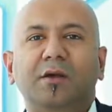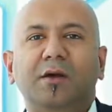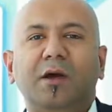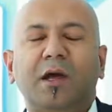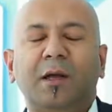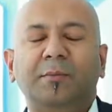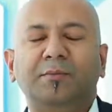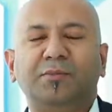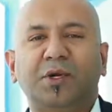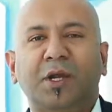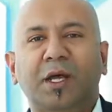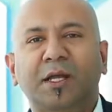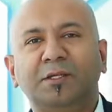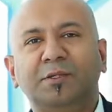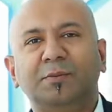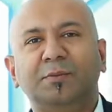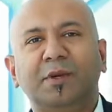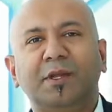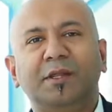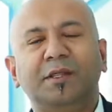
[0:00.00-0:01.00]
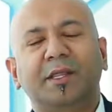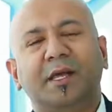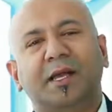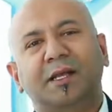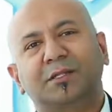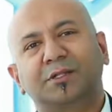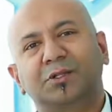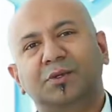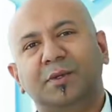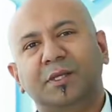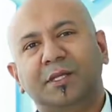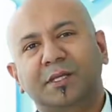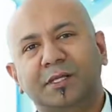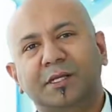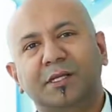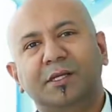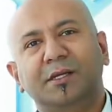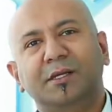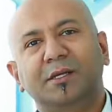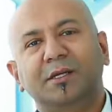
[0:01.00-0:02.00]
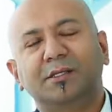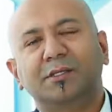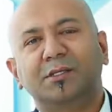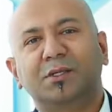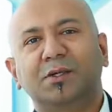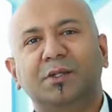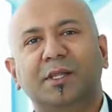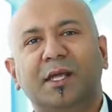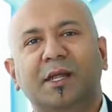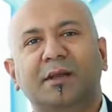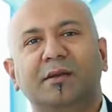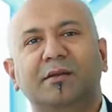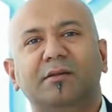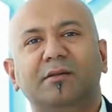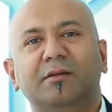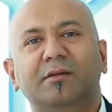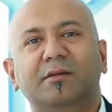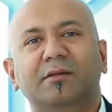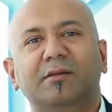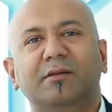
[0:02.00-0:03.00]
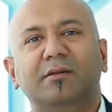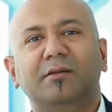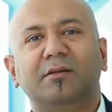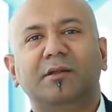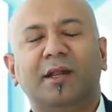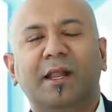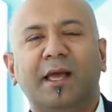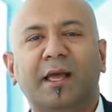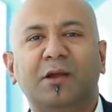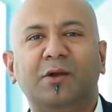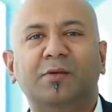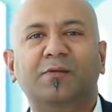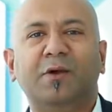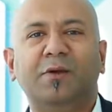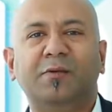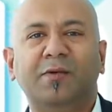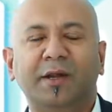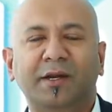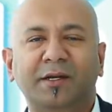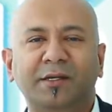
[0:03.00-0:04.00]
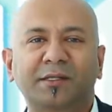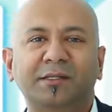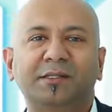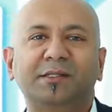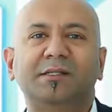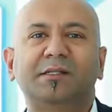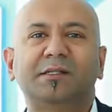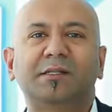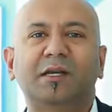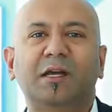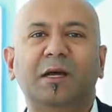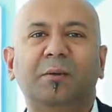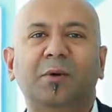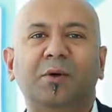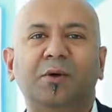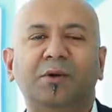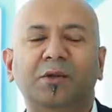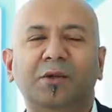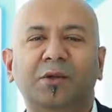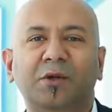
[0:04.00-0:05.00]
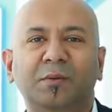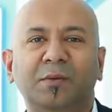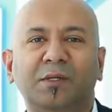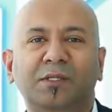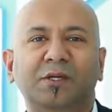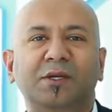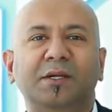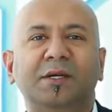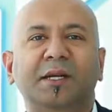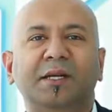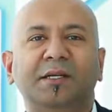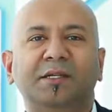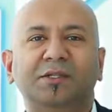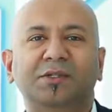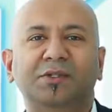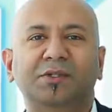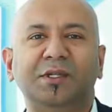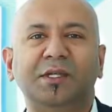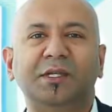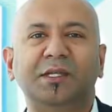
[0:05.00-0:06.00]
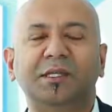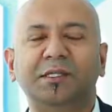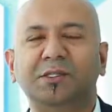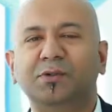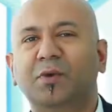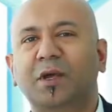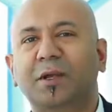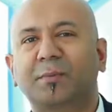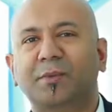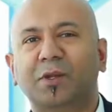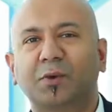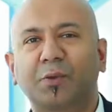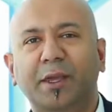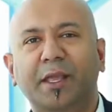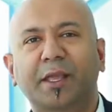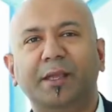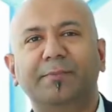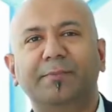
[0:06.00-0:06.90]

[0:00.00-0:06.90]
I'm trying to bring that to India so that the lack of awareness about neuromuscular dentistry is wiped away.